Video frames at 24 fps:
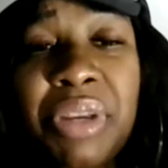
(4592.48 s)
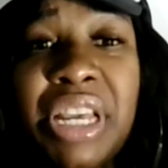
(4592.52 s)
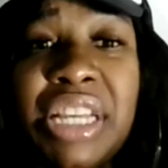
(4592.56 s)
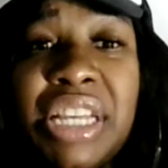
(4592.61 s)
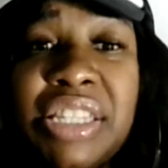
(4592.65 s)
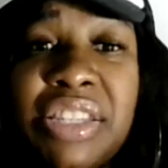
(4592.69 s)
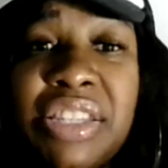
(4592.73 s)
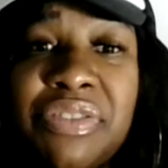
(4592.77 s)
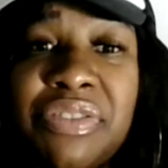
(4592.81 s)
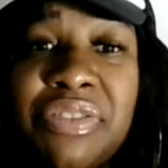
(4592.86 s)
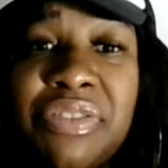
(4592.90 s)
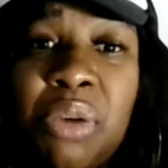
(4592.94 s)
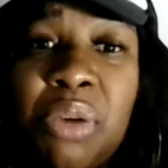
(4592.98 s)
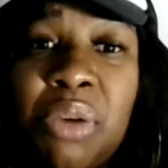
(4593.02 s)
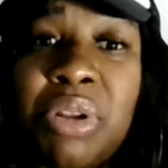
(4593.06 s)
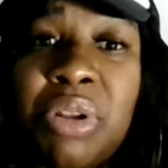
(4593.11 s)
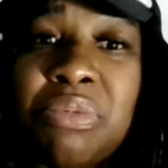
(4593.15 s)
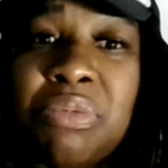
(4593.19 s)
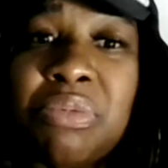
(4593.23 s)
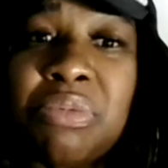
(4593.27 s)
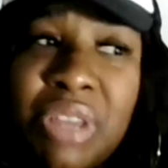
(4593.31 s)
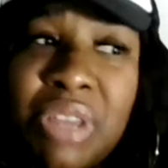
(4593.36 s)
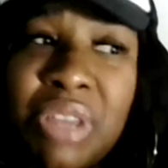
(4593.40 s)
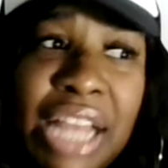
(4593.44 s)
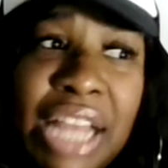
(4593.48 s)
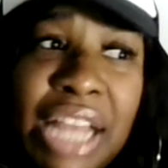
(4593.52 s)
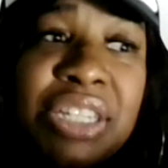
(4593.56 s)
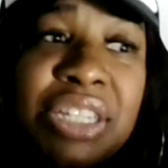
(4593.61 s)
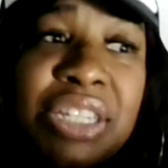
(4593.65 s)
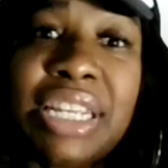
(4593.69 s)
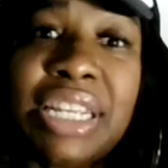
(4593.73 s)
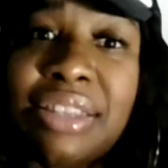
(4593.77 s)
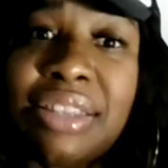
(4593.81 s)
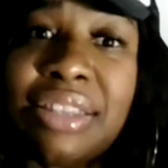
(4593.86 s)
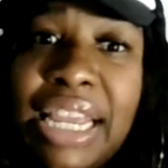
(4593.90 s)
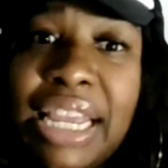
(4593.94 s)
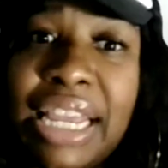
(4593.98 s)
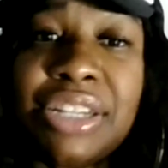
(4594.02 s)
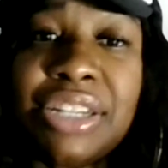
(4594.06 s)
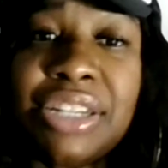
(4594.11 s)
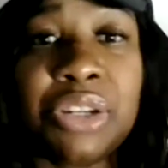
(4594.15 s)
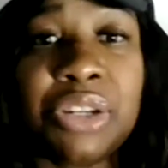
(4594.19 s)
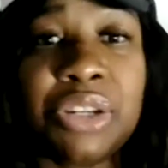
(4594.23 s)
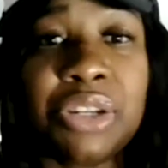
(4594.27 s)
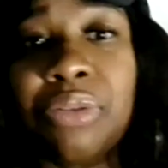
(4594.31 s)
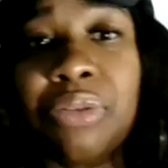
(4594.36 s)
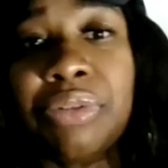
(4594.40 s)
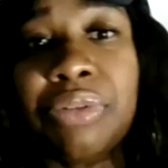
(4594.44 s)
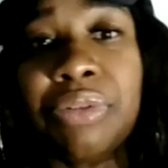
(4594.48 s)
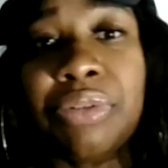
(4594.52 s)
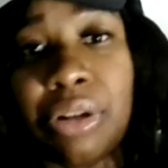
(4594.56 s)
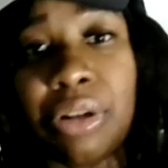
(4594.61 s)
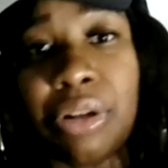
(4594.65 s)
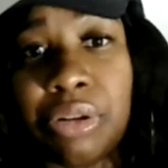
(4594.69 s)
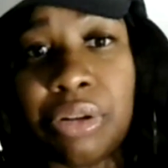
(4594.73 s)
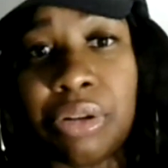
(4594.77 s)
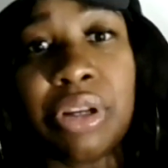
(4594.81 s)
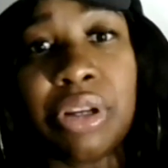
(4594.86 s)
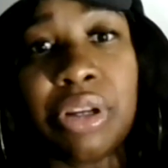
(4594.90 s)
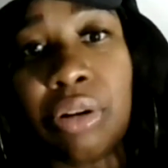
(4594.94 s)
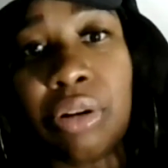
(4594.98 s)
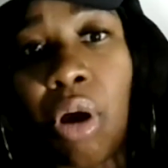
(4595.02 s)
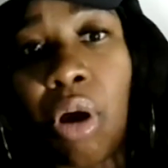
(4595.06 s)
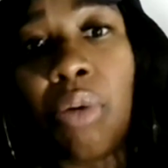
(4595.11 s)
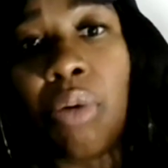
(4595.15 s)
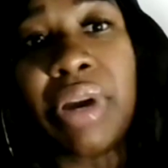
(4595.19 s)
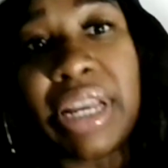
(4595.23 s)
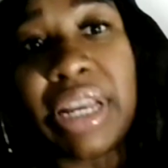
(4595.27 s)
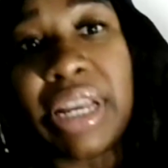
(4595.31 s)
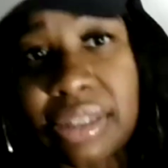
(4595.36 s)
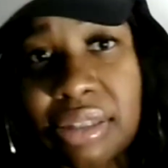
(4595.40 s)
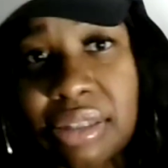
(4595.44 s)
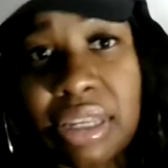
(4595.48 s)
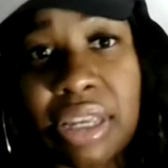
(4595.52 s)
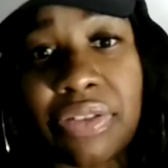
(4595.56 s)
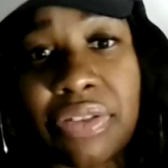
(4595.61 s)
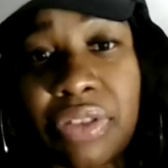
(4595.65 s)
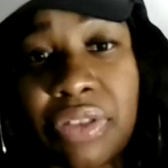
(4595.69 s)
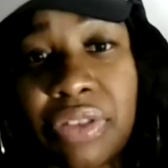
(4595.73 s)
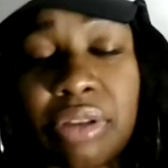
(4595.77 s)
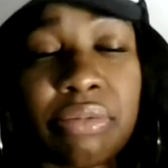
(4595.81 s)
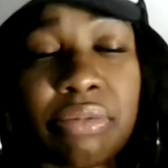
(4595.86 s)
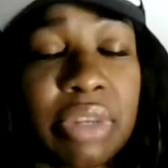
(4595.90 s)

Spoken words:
because if someone catches it late too, you know, you can always get the